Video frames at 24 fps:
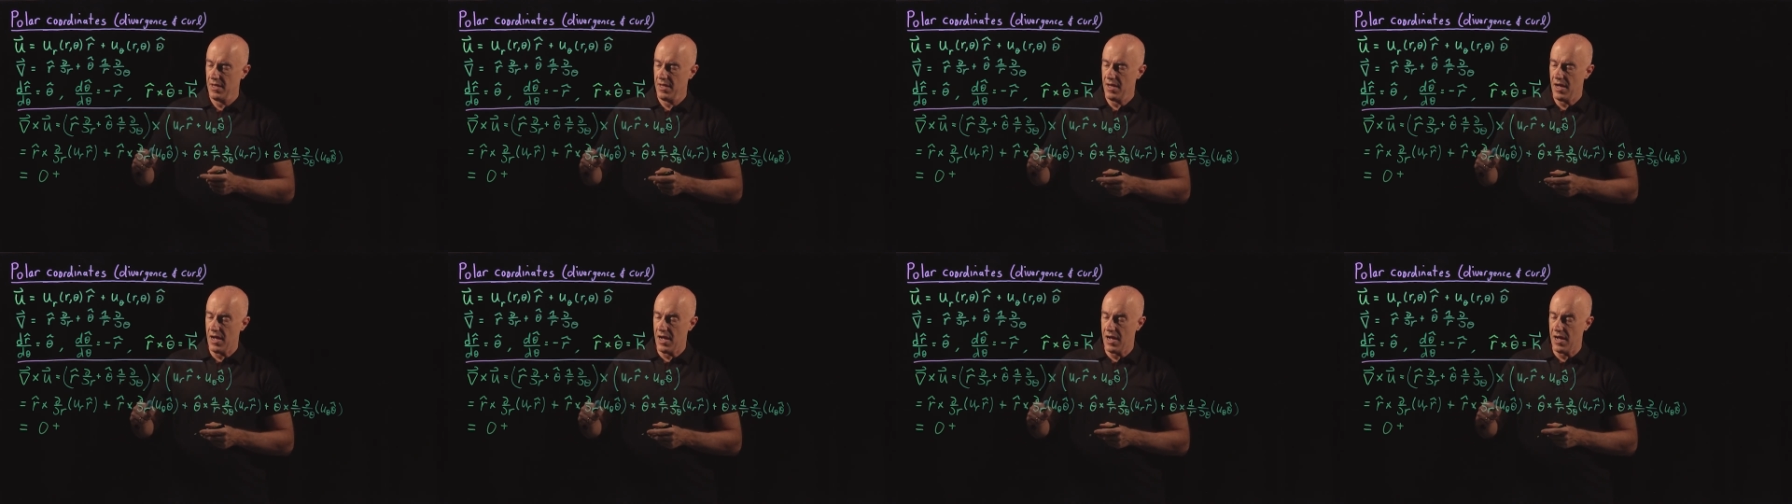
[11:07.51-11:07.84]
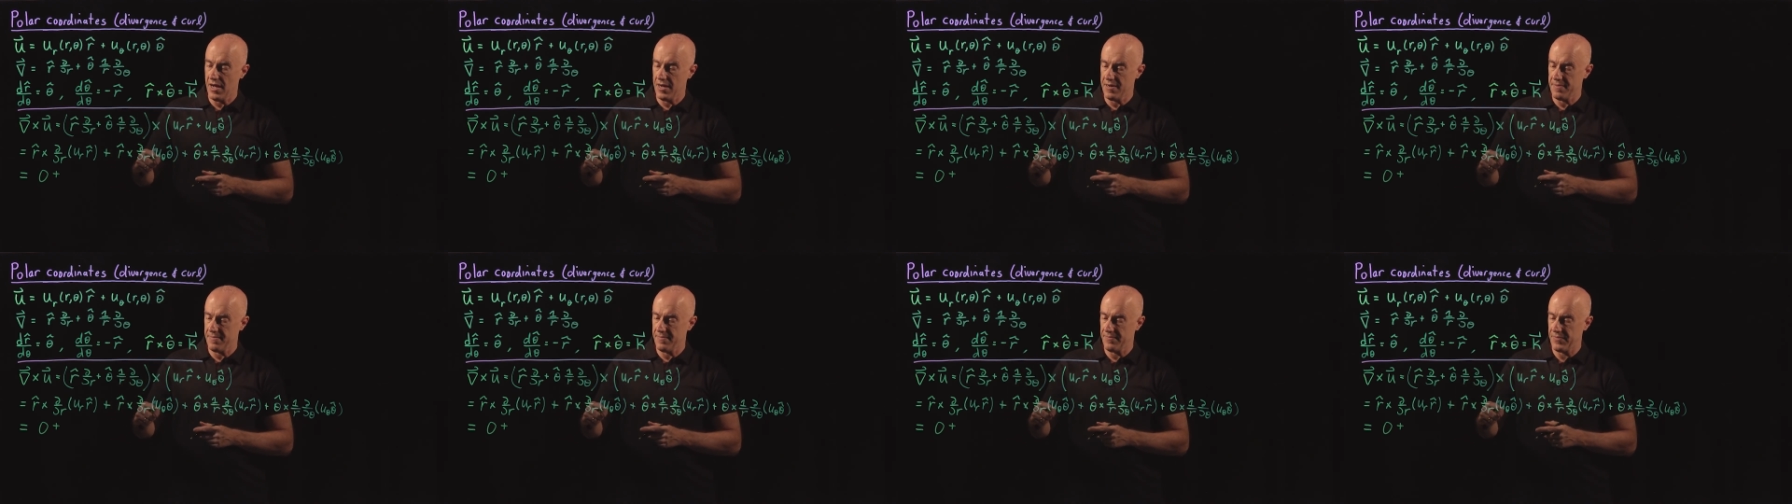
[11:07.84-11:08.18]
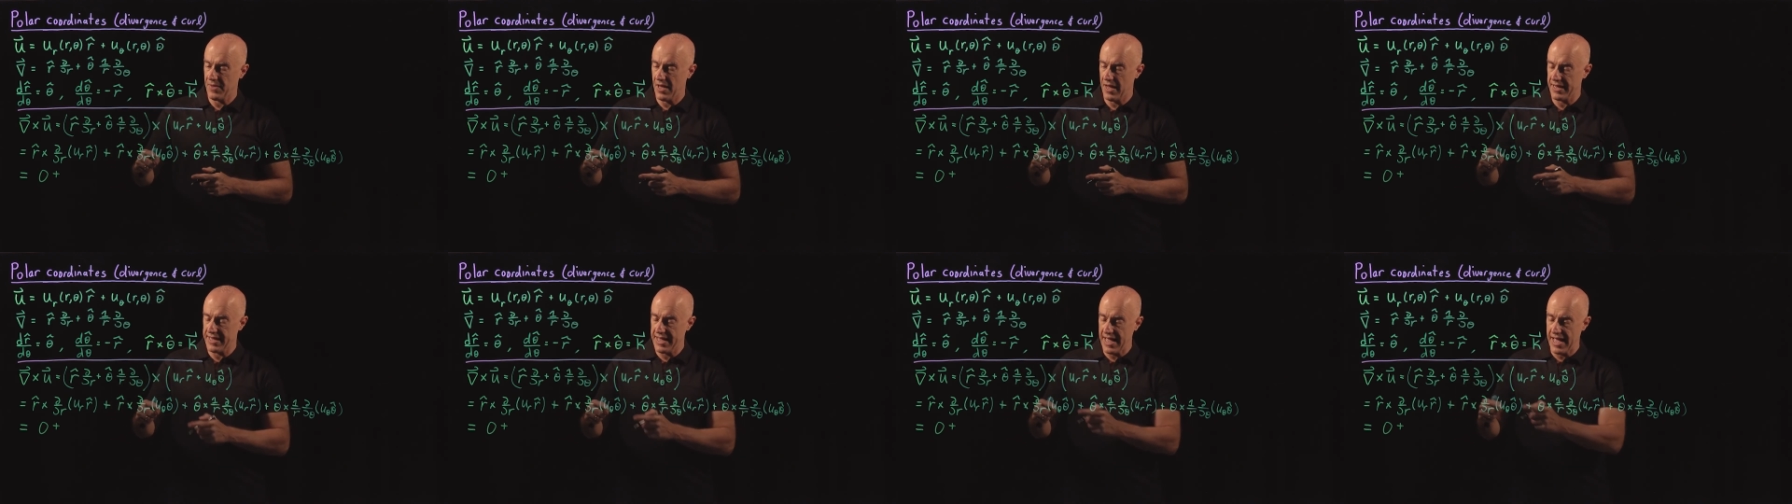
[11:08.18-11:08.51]

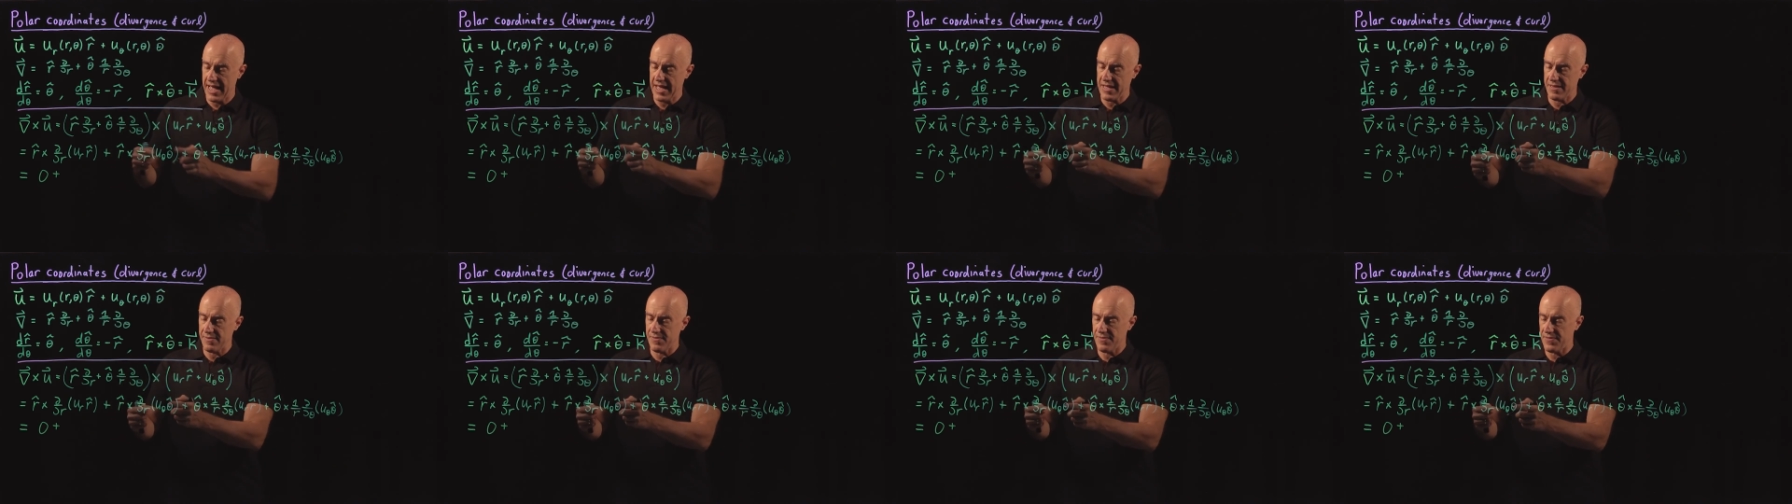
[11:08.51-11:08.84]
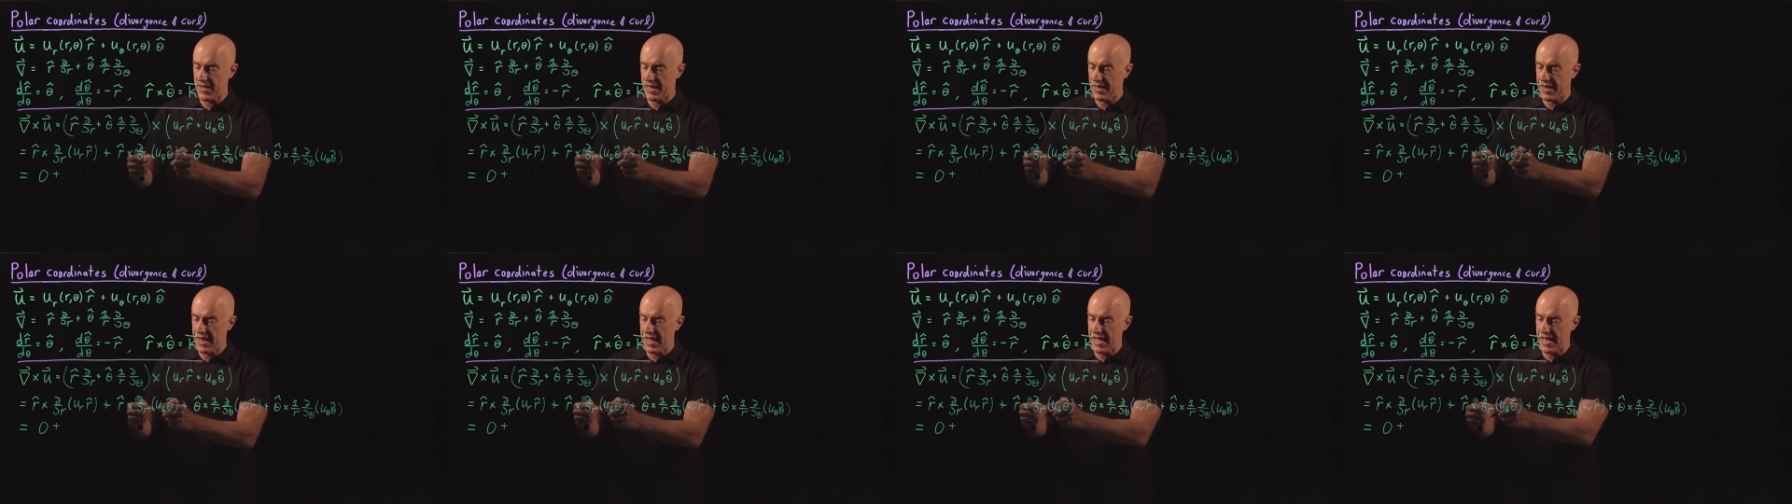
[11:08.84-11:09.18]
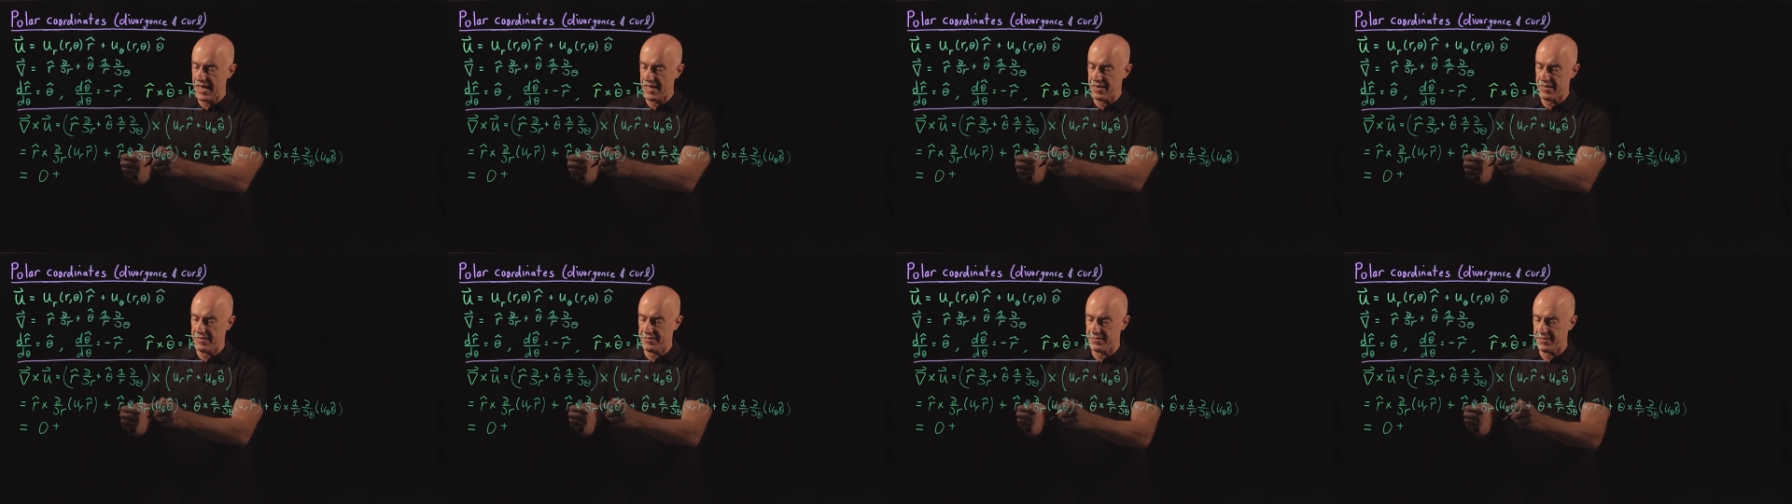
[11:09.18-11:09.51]
Again, theta
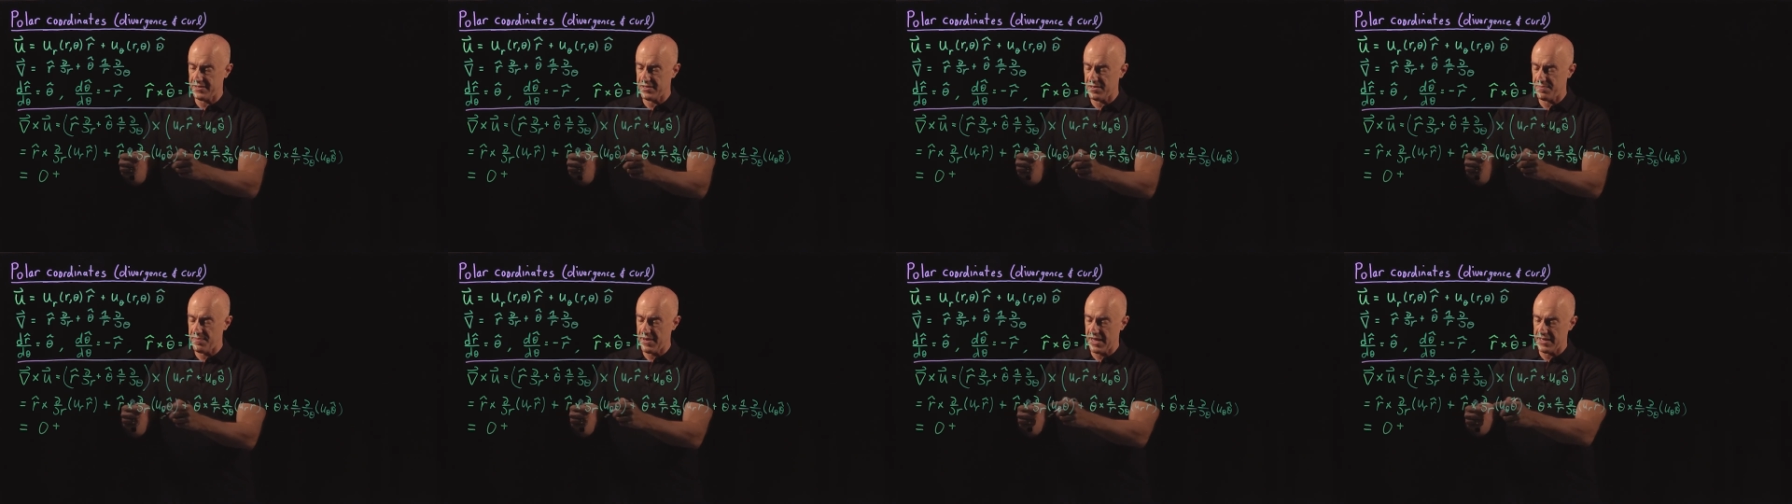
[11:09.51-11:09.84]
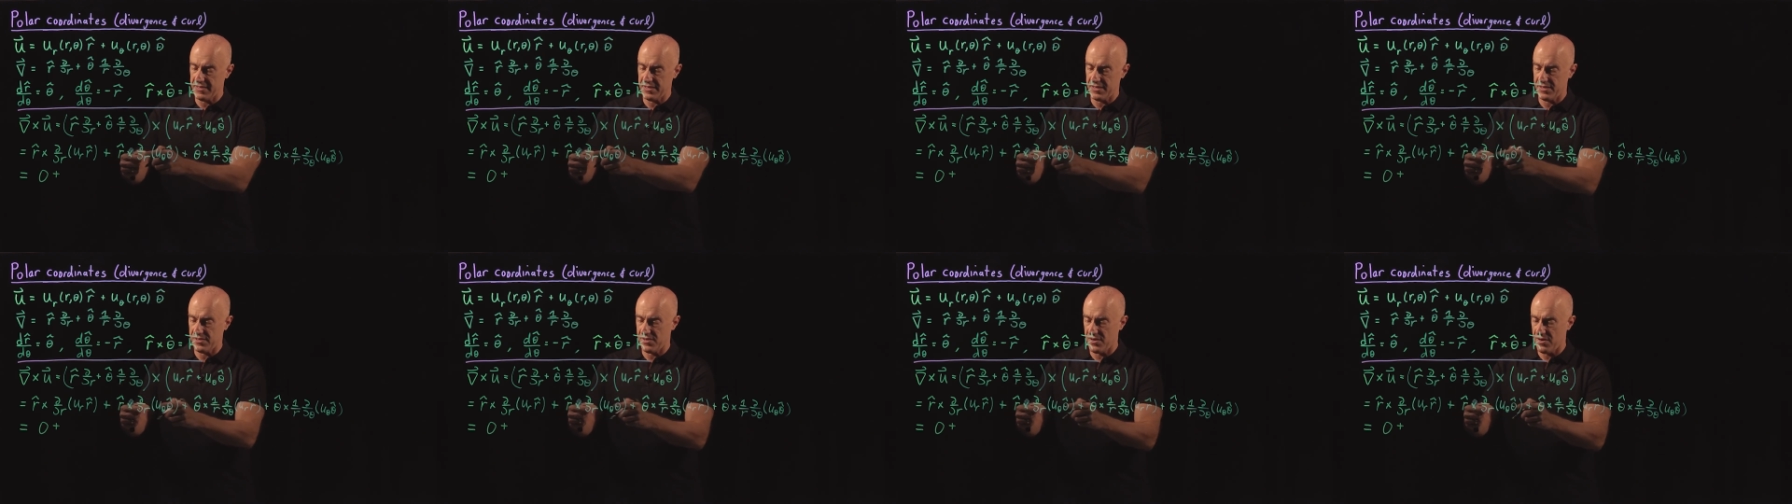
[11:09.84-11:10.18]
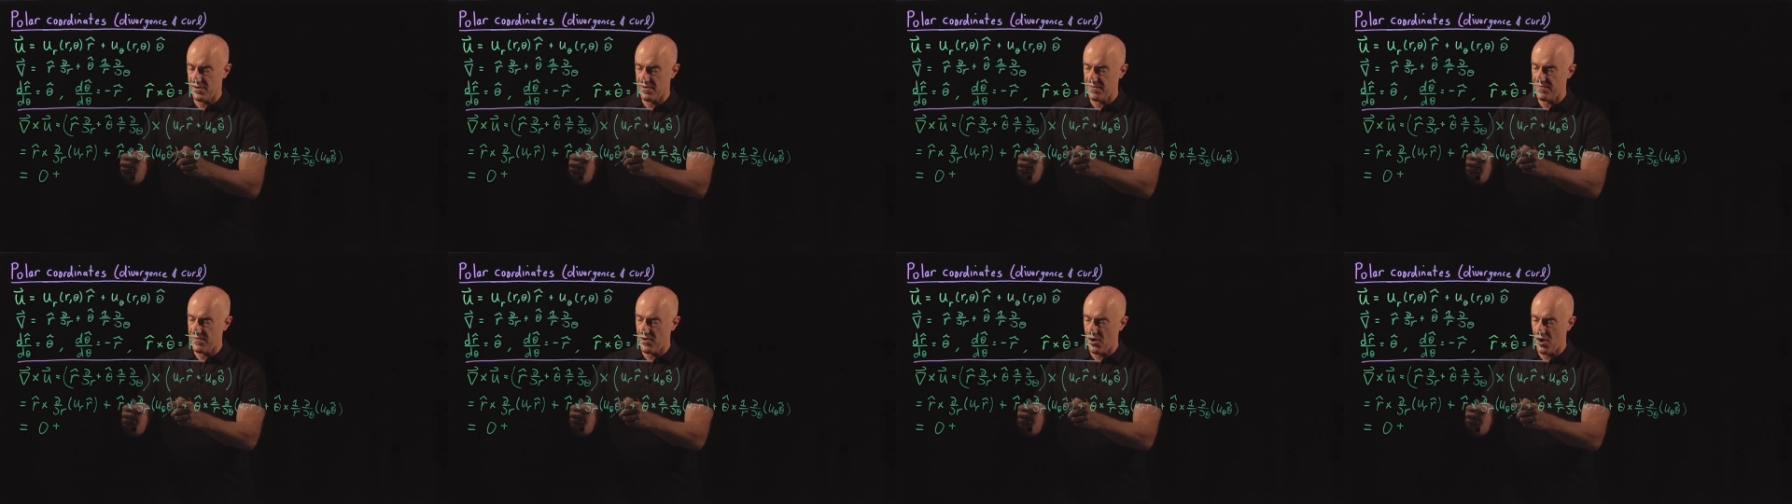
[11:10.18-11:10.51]
hat is independent
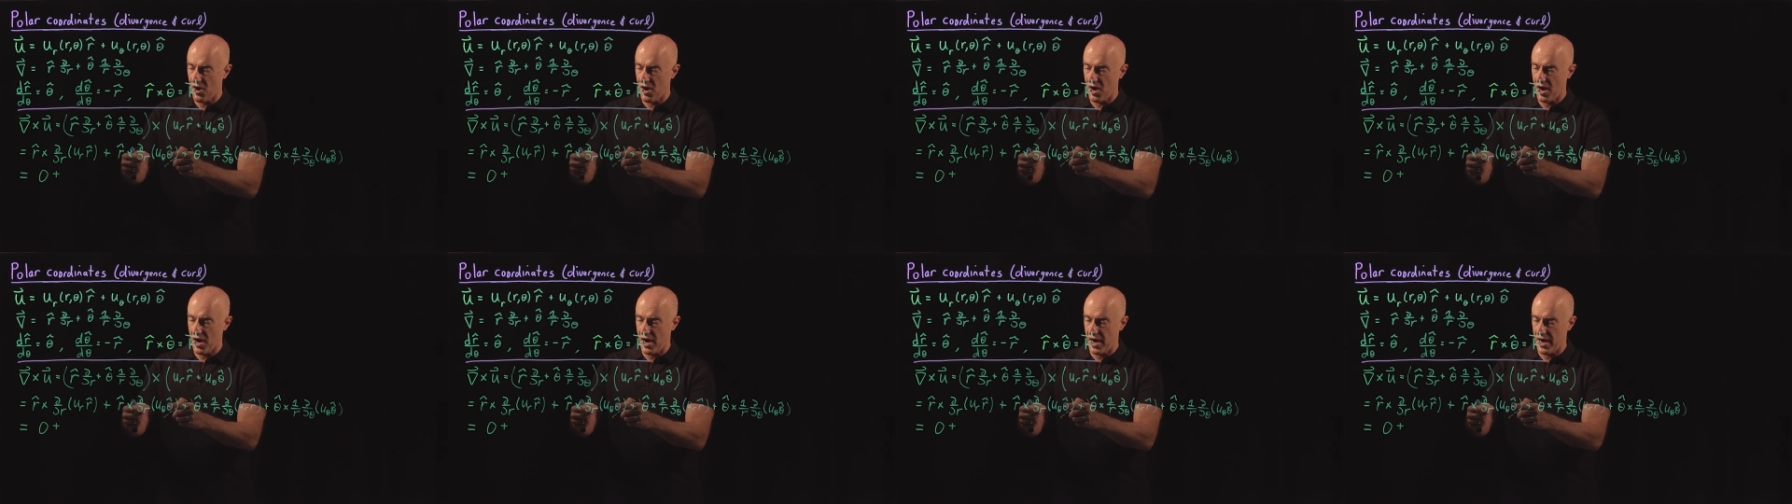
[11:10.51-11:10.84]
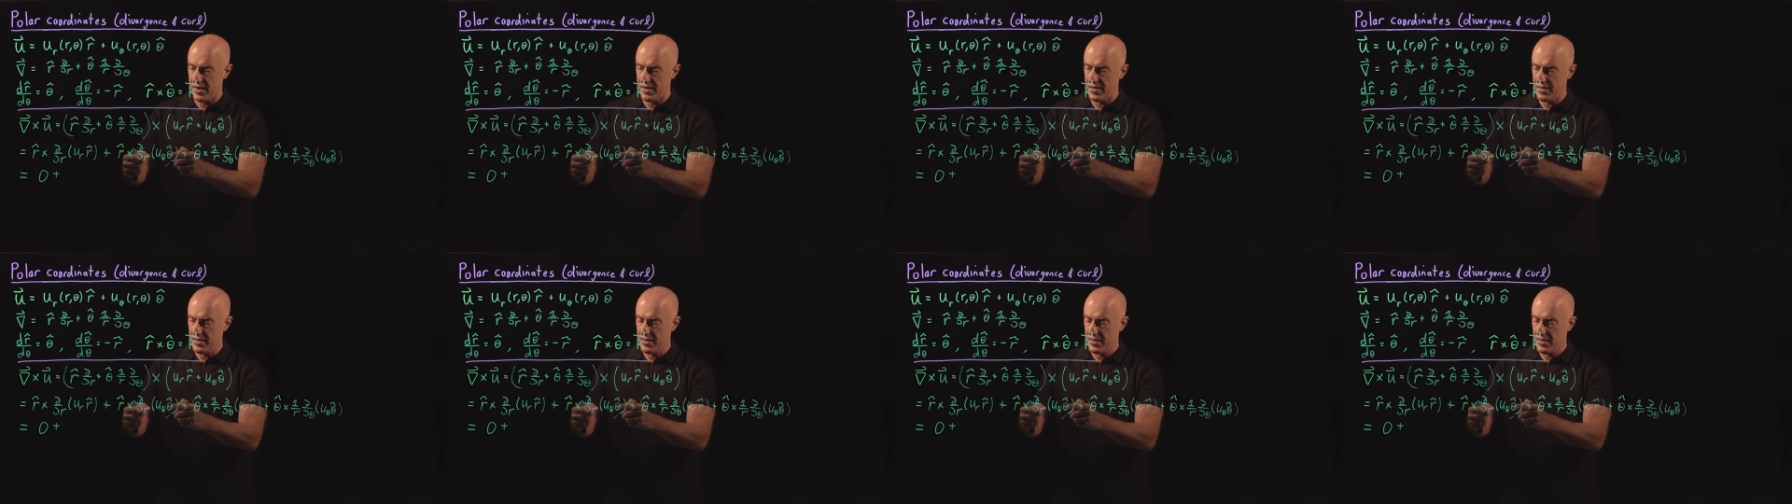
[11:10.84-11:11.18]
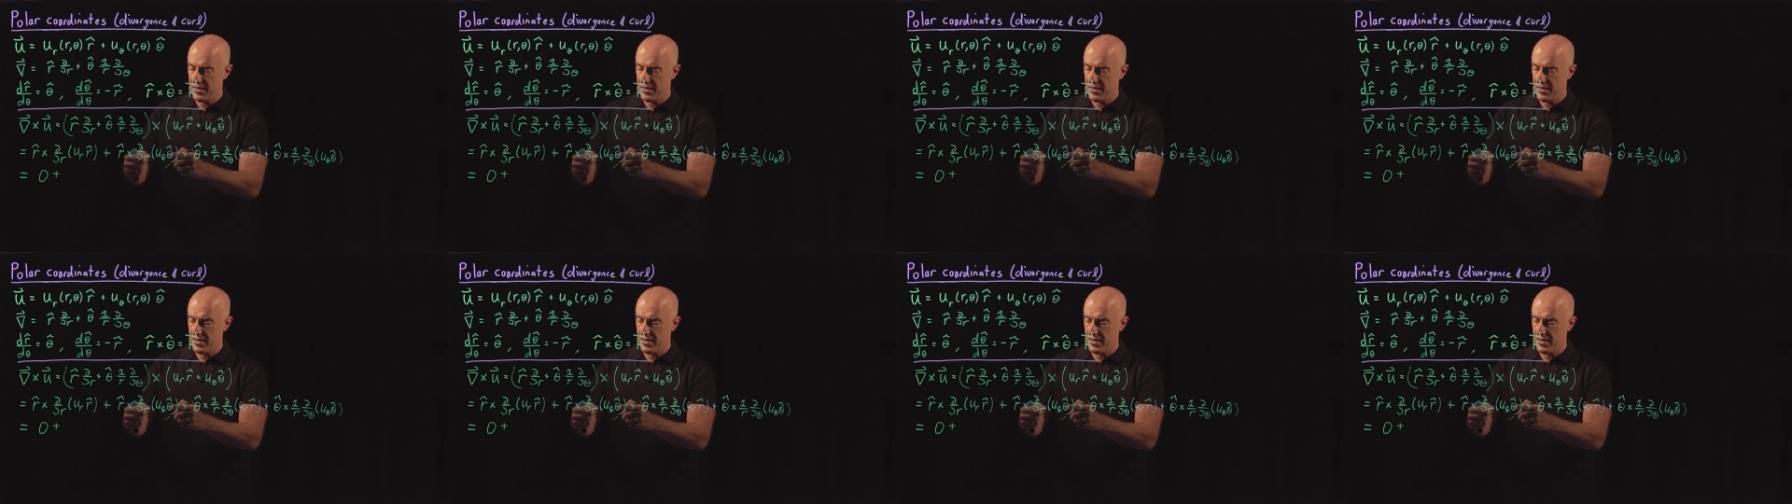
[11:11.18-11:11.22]
of r.